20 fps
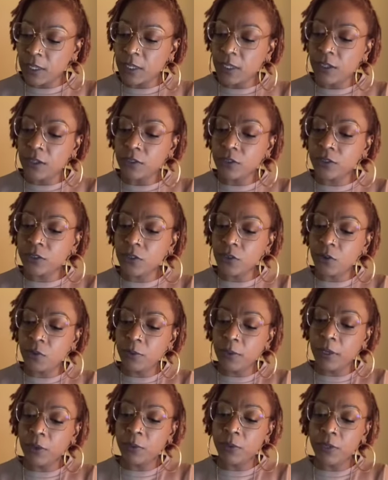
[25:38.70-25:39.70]
Your
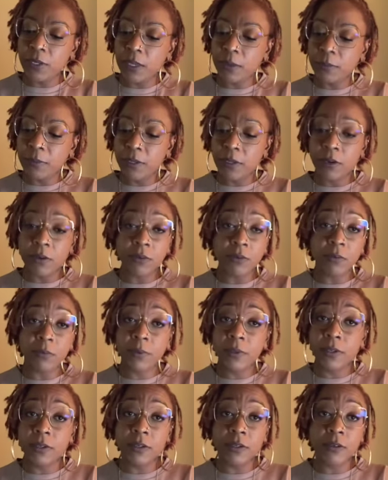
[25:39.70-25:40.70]
soulmate will not be
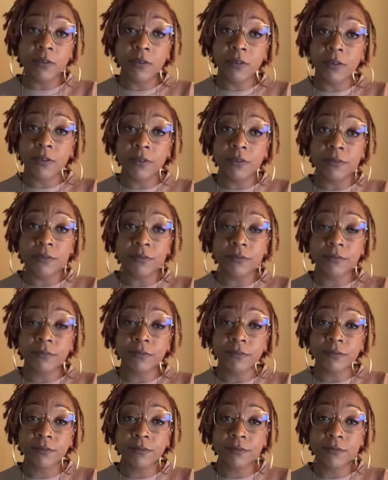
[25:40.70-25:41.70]
codependent on you.
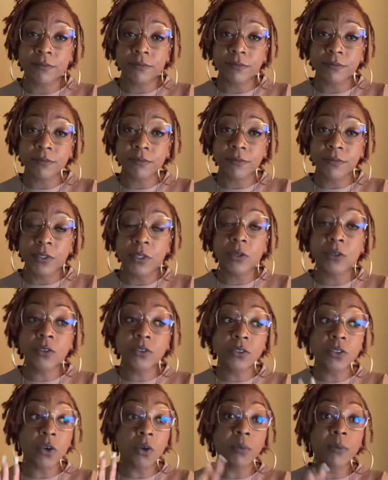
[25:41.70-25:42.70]
Your
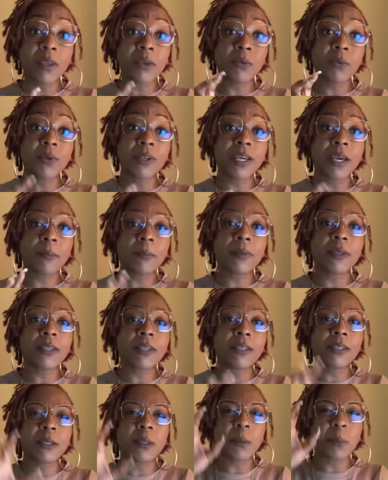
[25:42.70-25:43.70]
soulmate will not
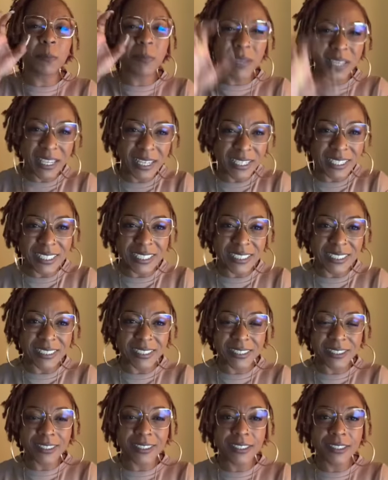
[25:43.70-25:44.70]
be
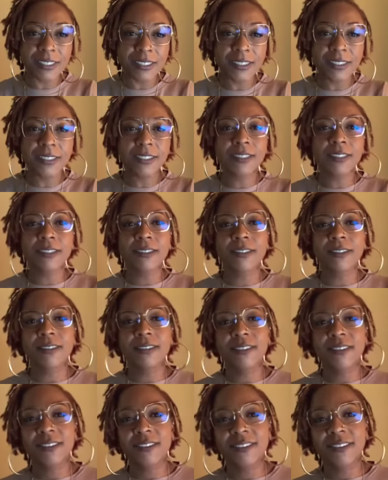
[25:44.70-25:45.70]
dependent.
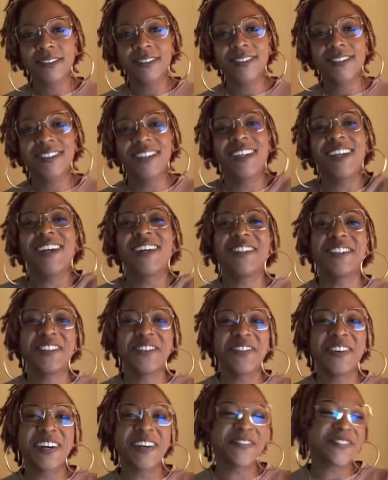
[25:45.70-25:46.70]
I don't know
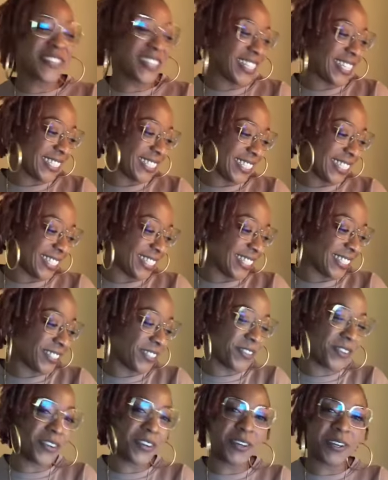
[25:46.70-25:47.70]
why I feel like saying that
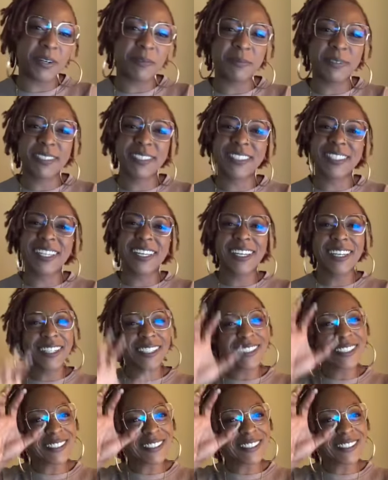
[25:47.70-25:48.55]
so hard, but it's like,